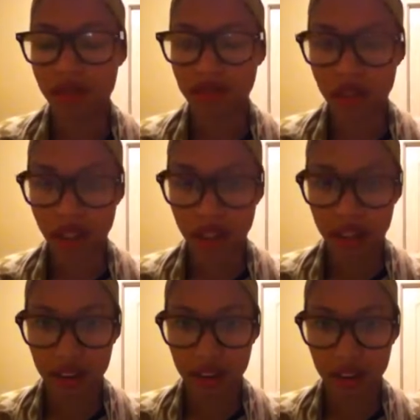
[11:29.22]
after
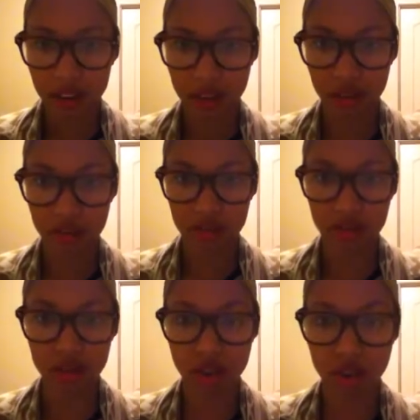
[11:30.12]
that,
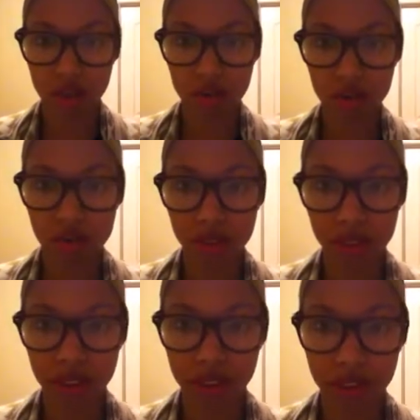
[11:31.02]
you go
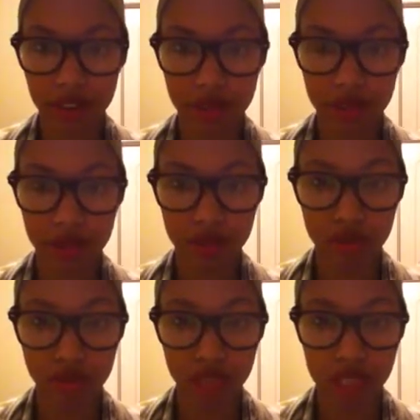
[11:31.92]
and
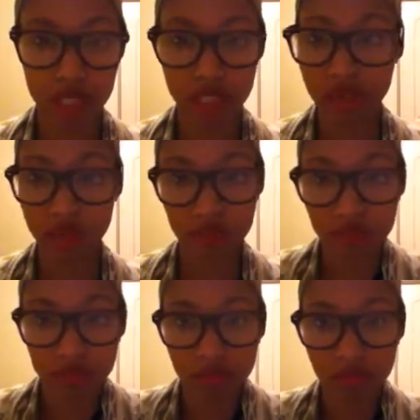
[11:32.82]
you
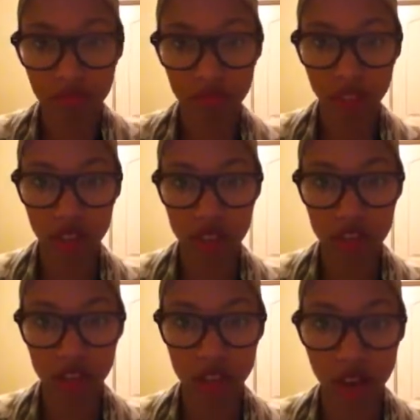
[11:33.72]
get
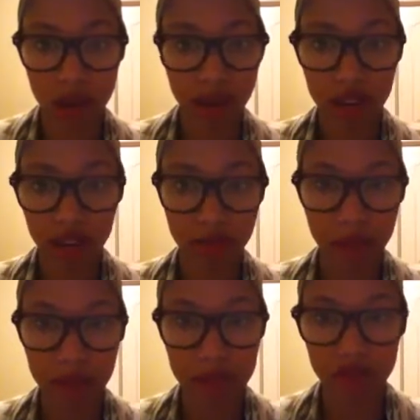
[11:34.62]
into the lobby of
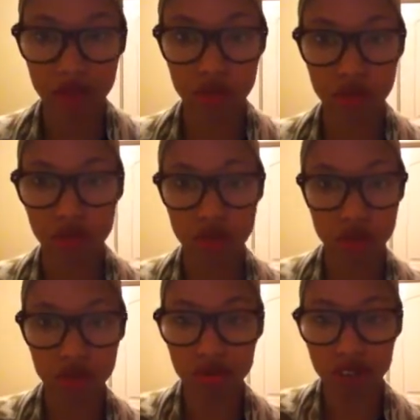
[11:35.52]
MEPS. You
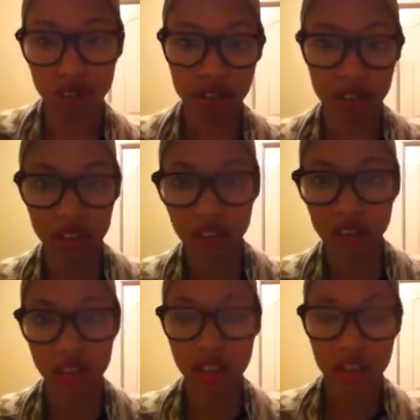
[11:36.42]
go through
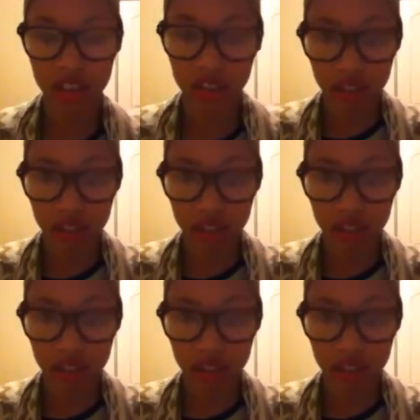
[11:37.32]
security, get